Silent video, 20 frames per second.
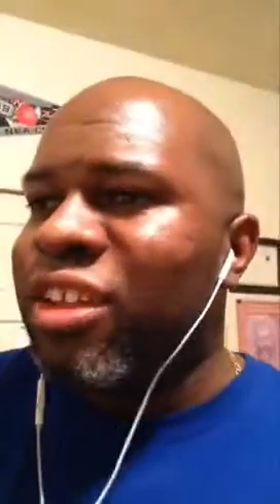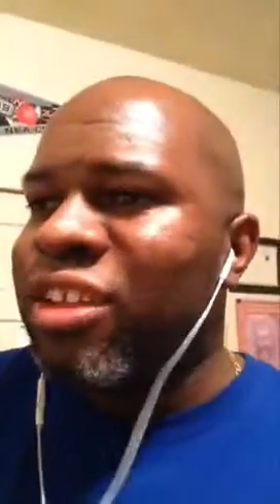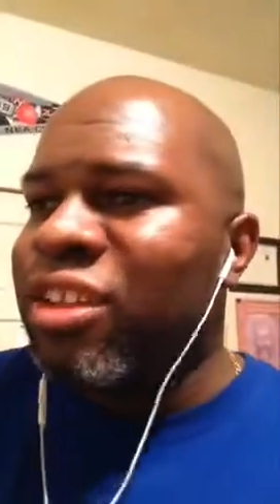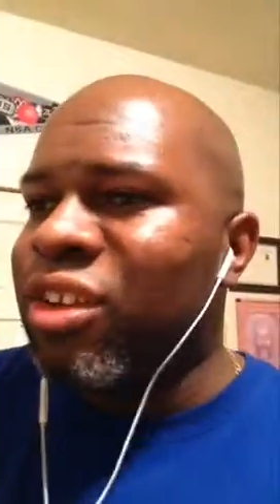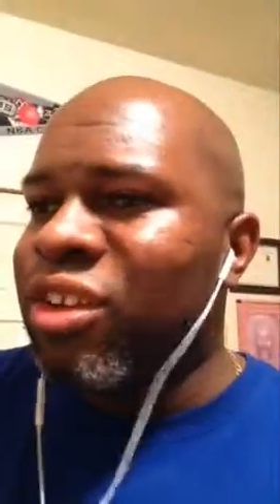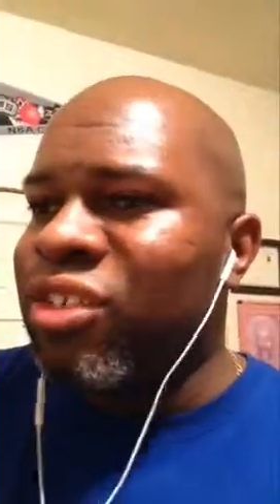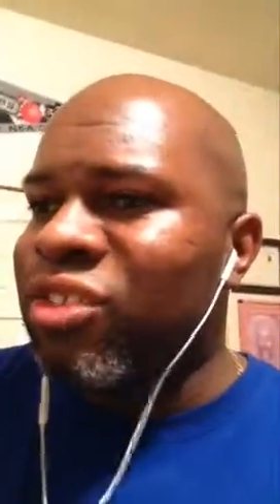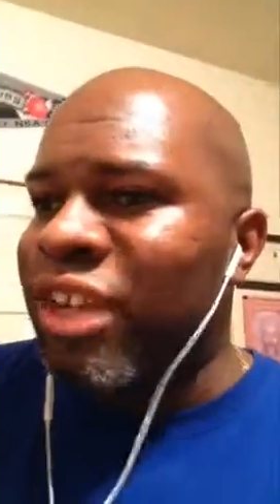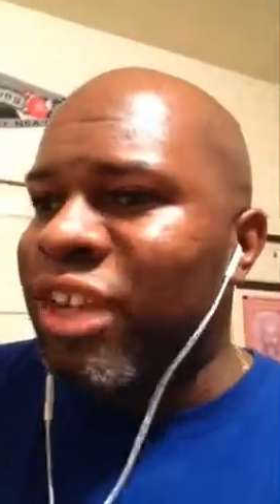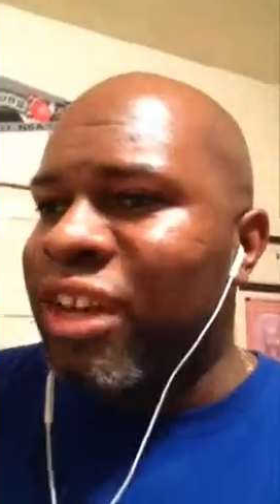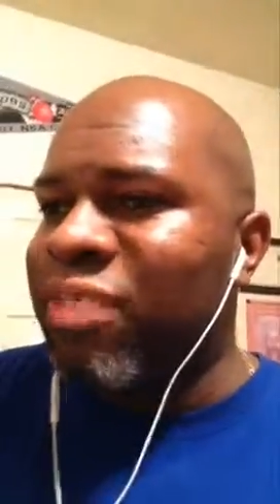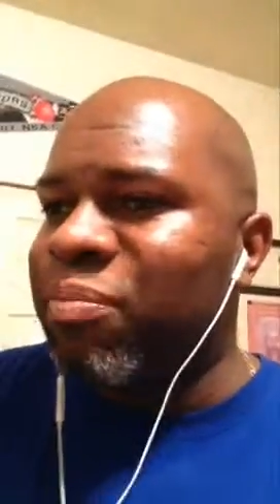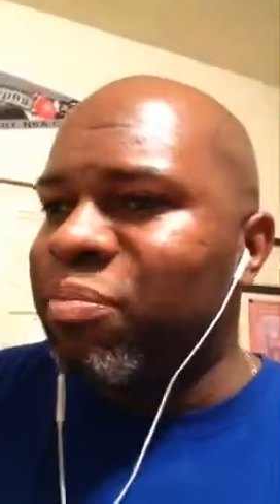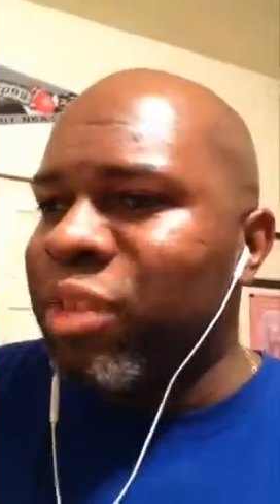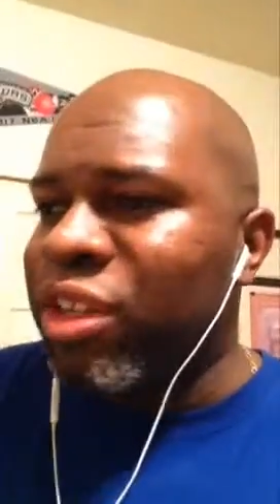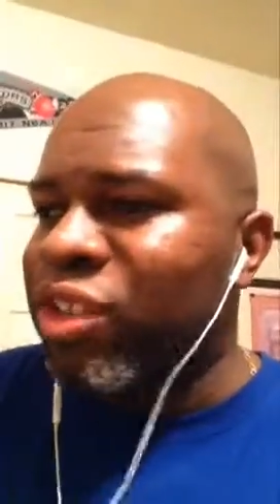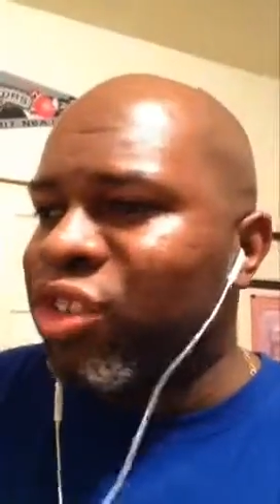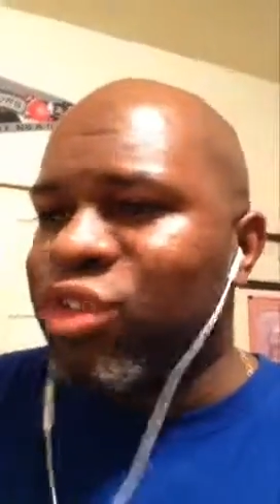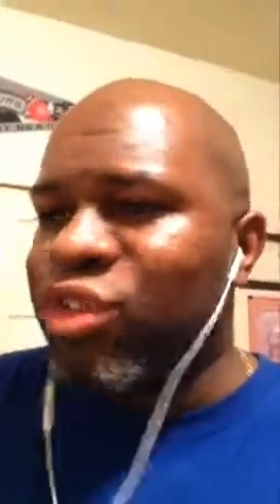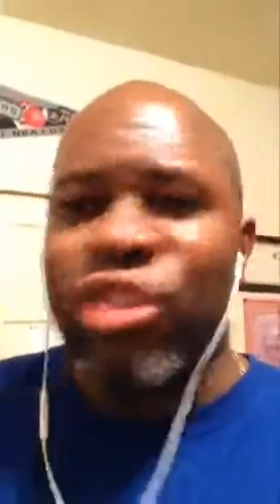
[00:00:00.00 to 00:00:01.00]
you know, it's not
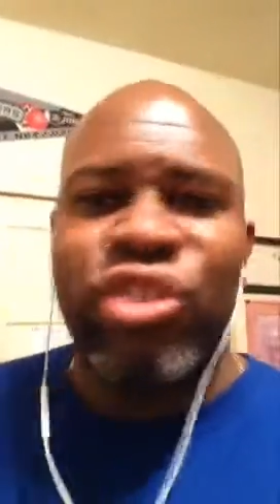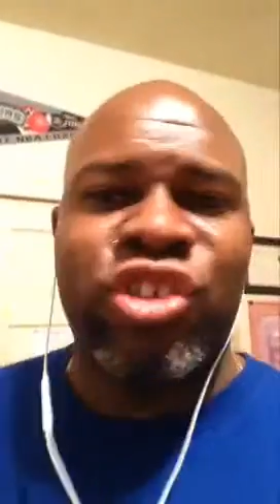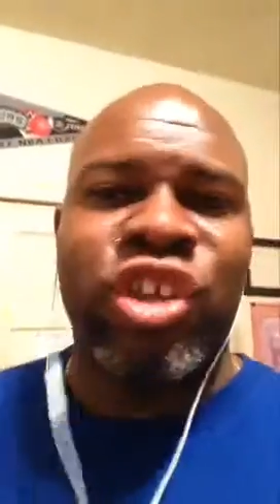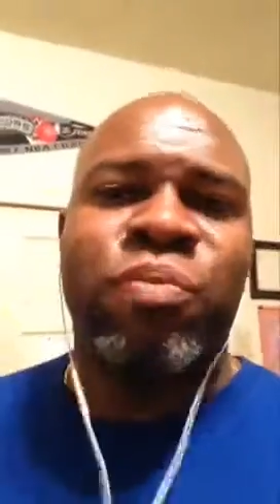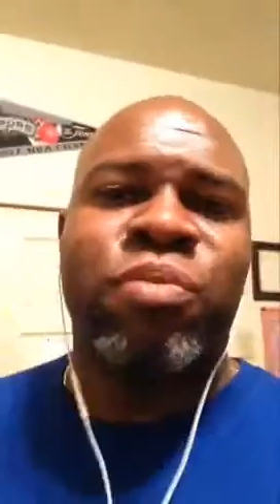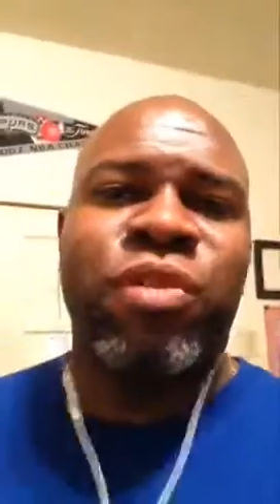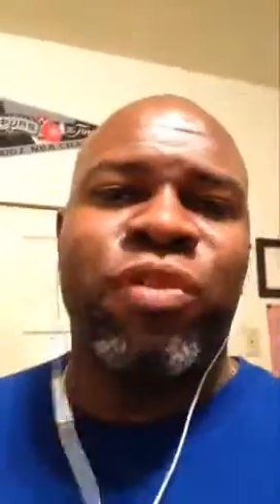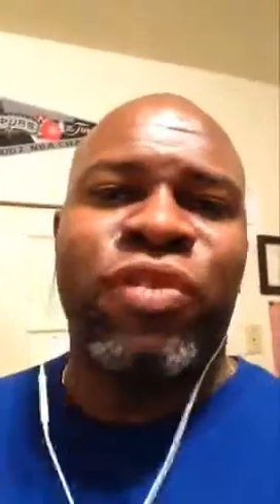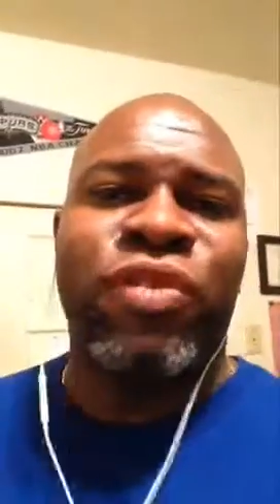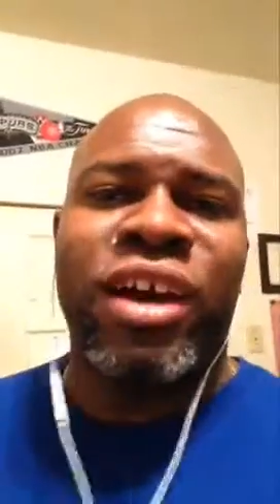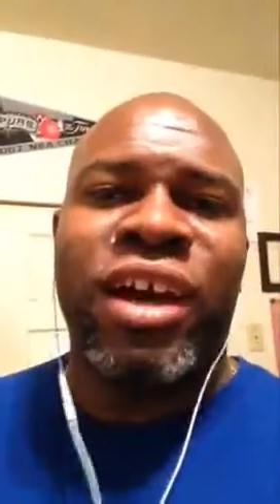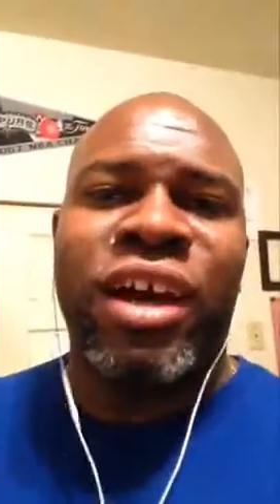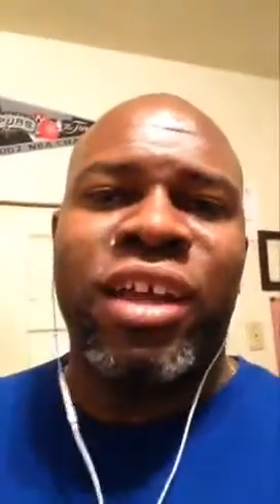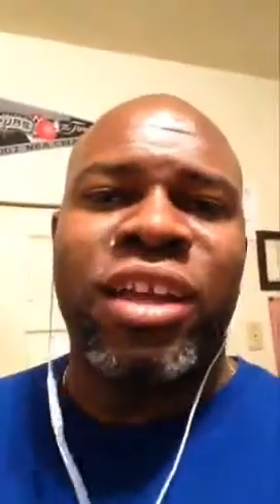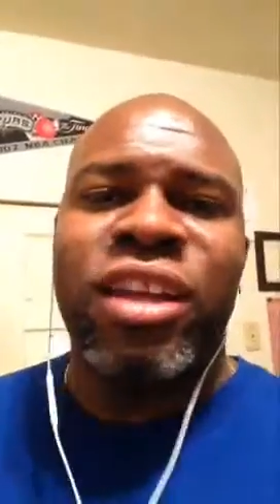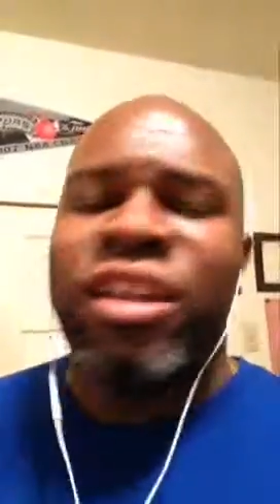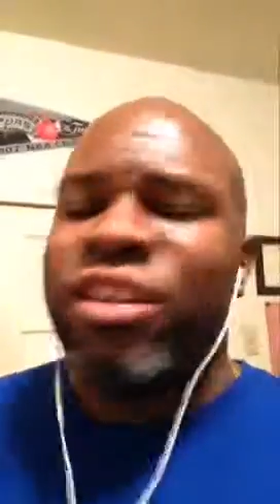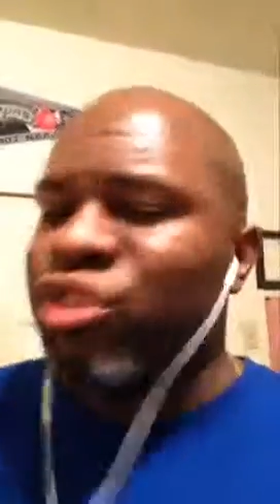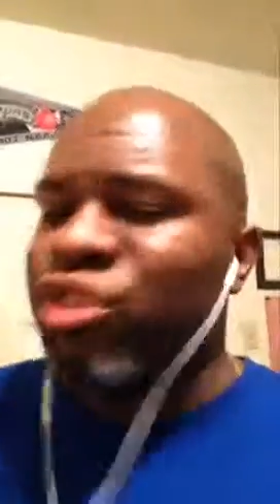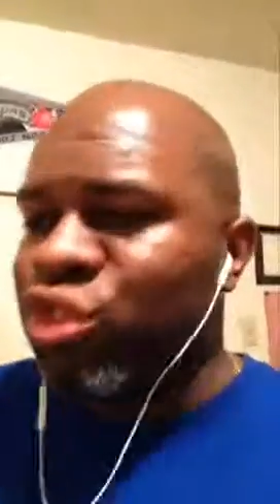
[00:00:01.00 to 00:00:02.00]
ministry simplified.
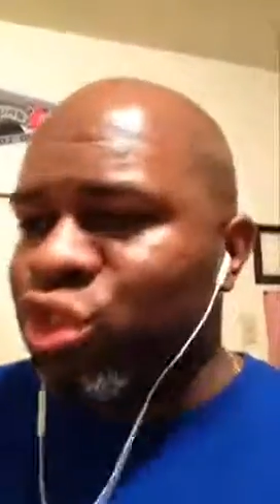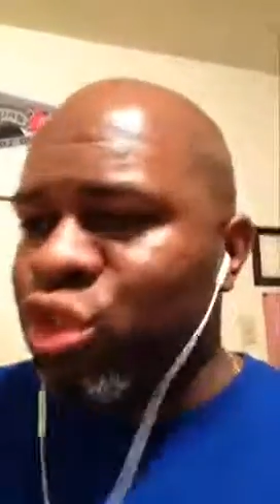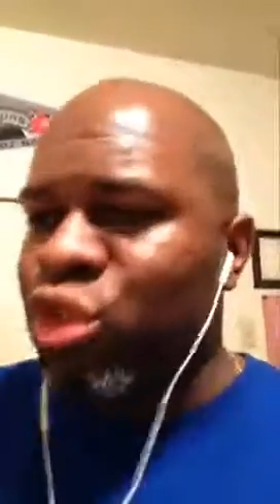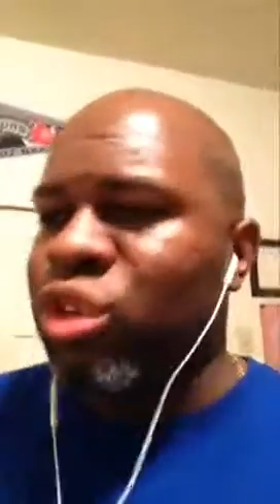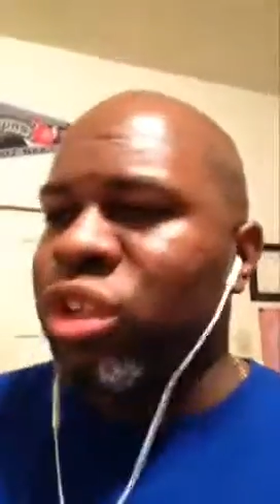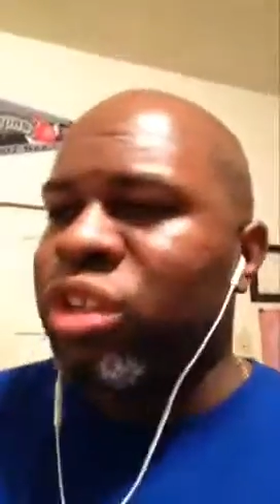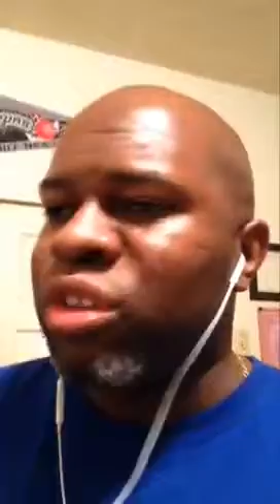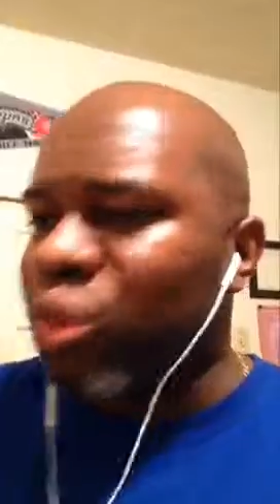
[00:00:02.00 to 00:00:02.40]
It is truly